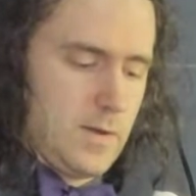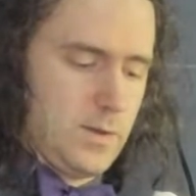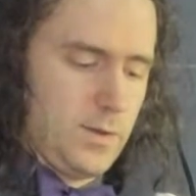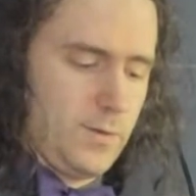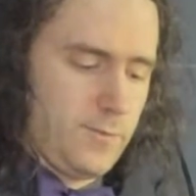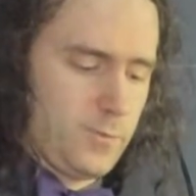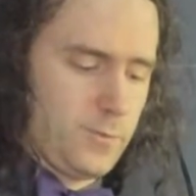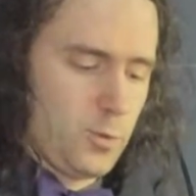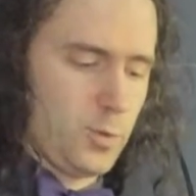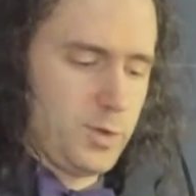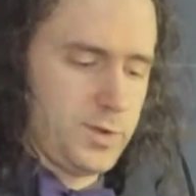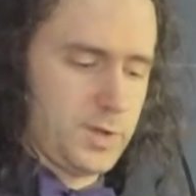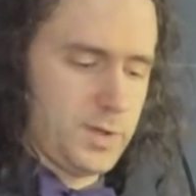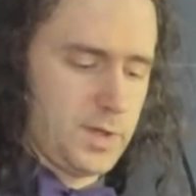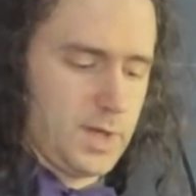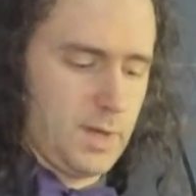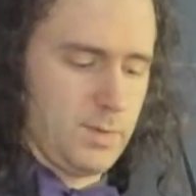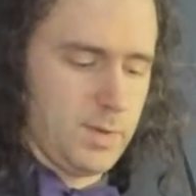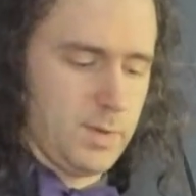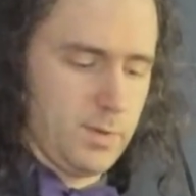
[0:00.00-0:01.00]
the force
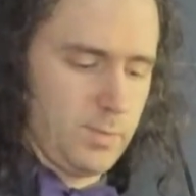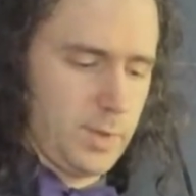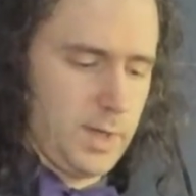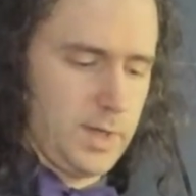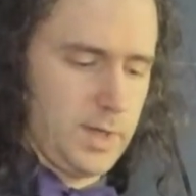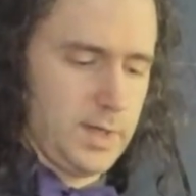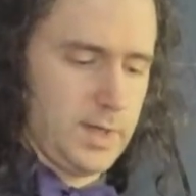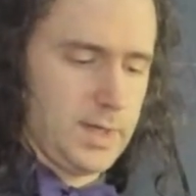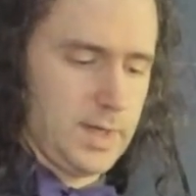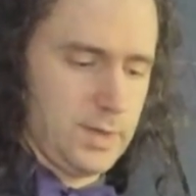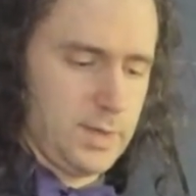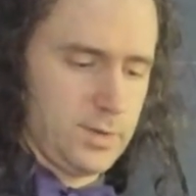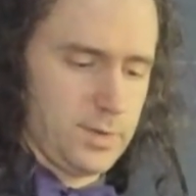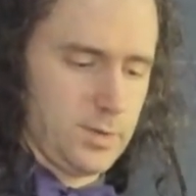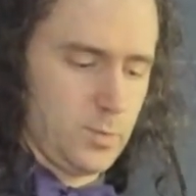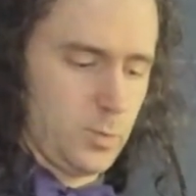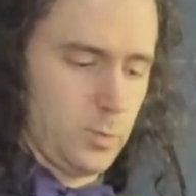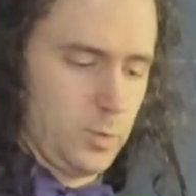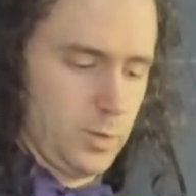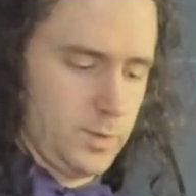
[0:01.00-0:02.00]
that keeps the blade against
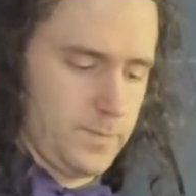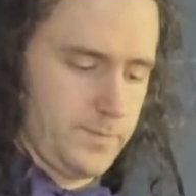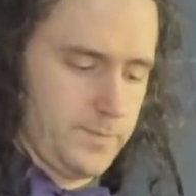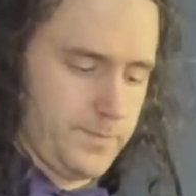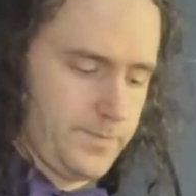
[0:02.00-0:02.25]
the wood.